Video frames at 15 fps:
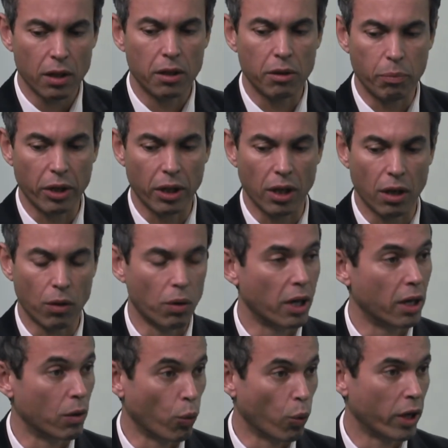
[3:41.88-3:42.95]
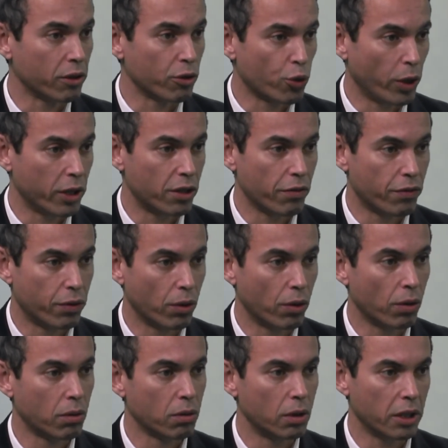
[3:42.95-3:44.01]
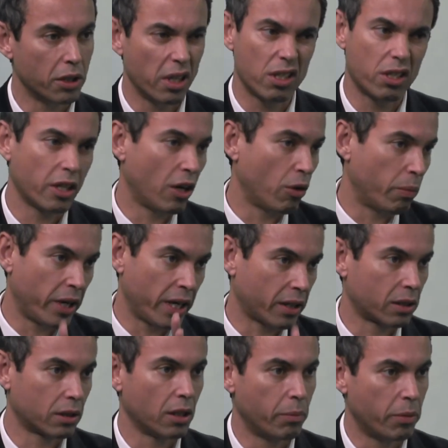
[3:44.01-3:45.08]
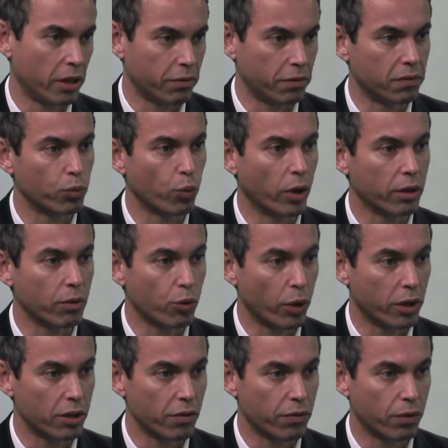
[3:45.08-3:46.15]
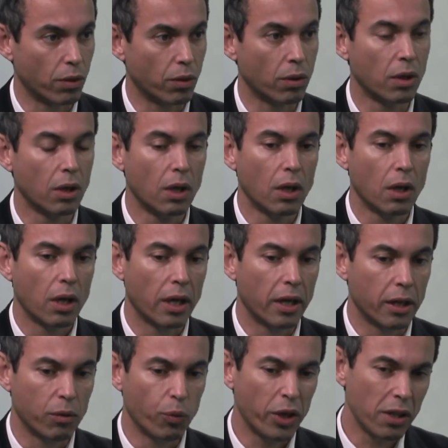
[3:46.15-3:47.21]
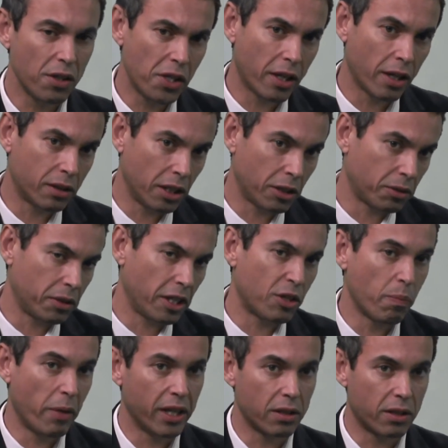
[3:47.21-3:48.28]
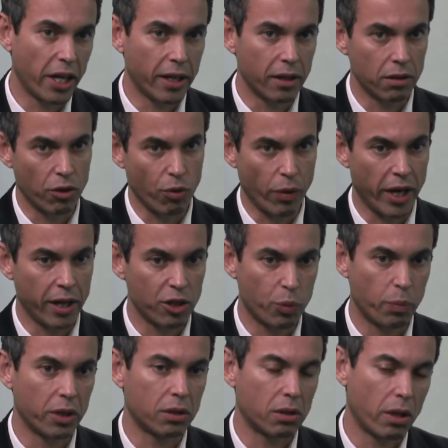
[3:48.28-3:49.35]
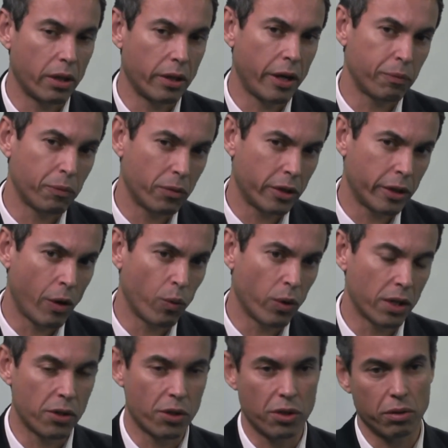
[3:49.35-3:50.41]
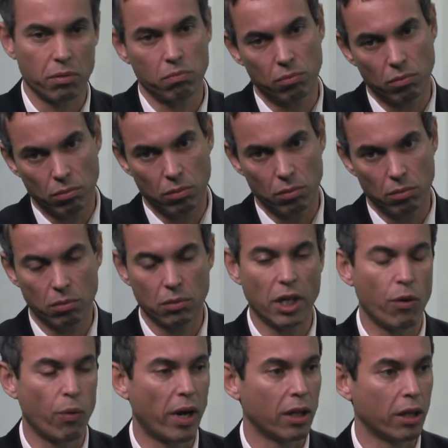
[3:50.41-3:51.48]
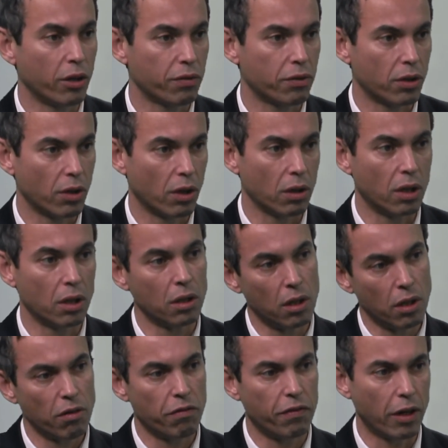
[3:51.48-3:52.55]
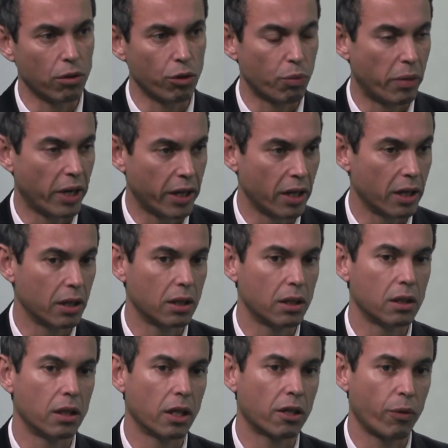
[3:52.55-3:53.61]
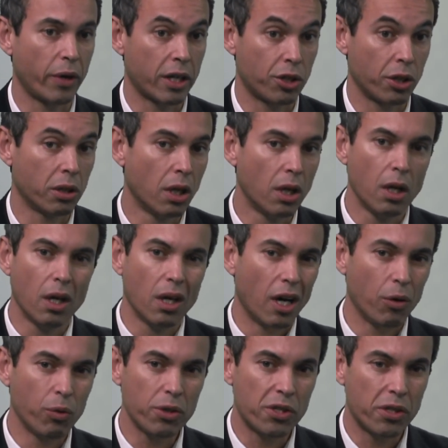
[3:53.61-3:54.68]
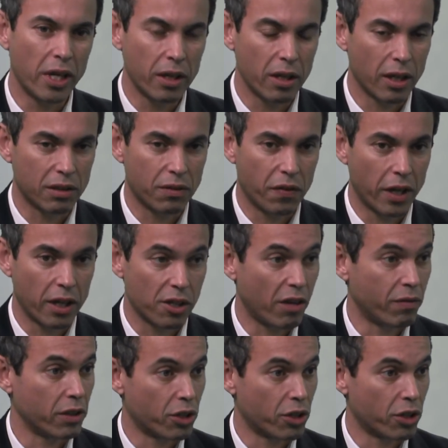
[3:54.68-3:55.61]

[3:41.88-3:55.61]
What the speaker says: below 124. It is now back above 124. We can say that it maintained the range, but there was a rally of the dollar followed by a correction. I would say that things haven't